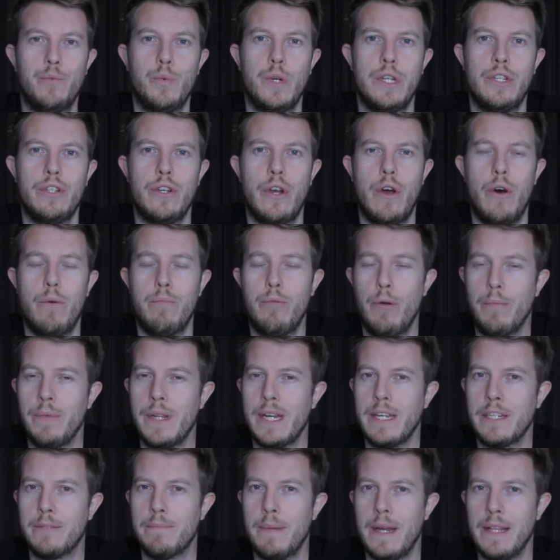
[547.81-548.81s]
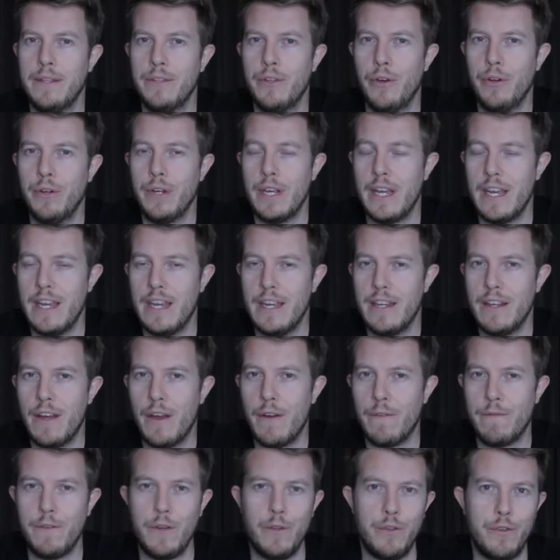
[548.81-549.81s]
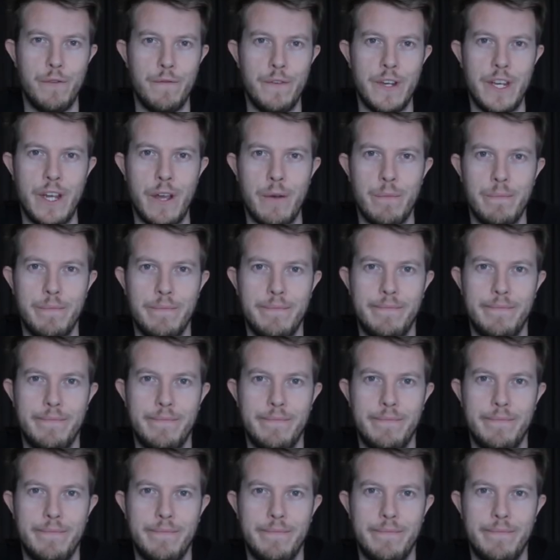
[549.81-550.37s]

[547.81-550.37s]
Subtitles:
which I'll probably expand on in a future video.